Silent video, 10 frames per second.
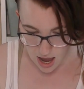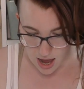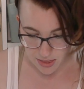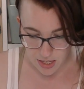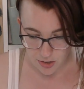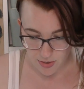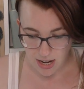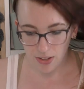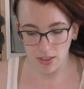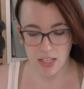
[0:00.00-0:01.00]
And then
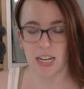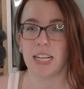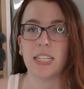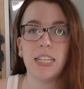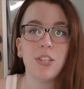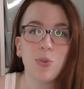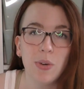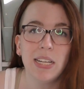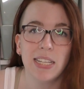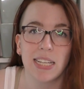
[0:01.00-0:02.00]
around the
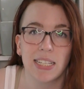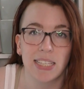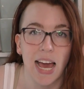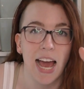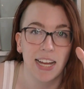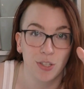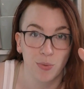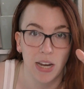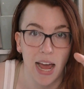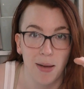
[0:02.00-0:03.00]
1920s, the ads
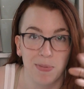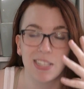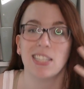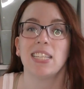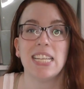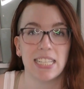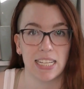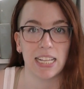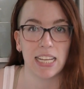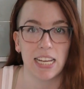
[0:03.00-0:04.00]
would happen
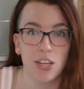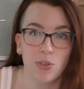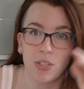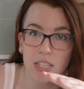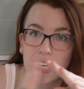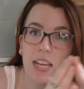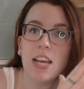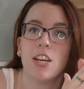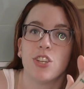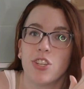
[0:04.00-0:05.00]
seasonally. You'd see,
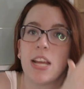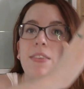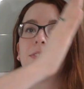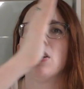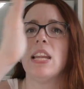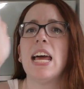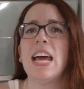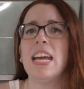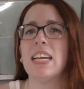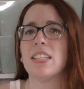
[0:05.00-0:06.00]
shave your
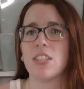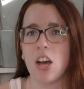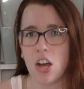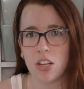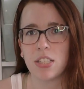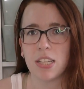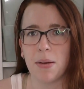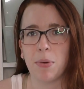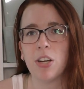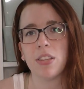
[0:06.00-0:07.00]
legs all
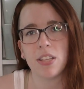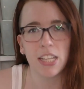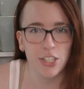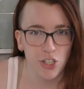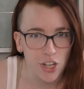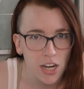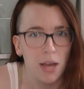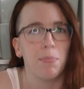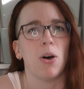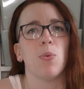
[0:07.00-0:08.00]
summer, and then they'd shut
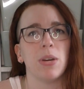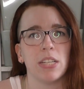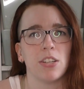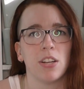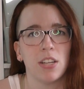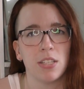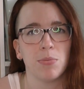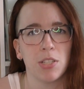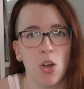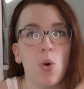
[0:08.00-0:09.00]
up all winter because it
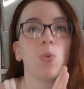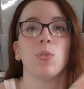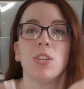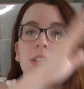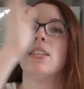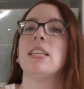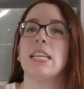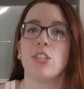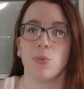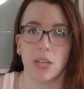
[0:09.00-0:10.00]
was cold, and then
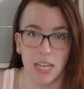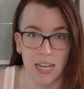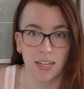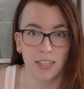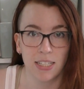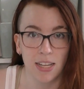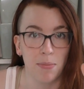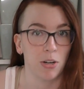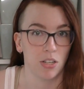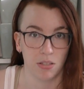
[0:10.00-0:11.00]
they'd do it again in the
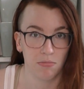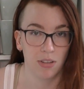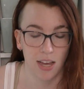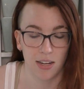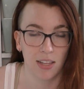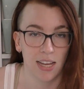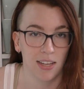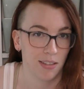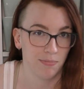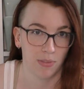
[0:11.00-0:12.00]
summers. Kind of like
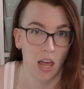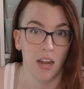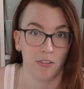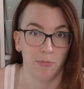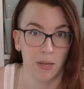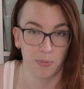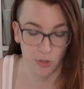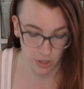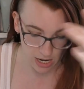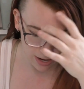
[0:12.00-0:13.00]
a lot of people
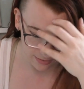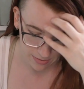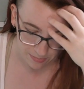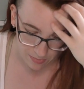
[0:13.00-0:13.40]
shave.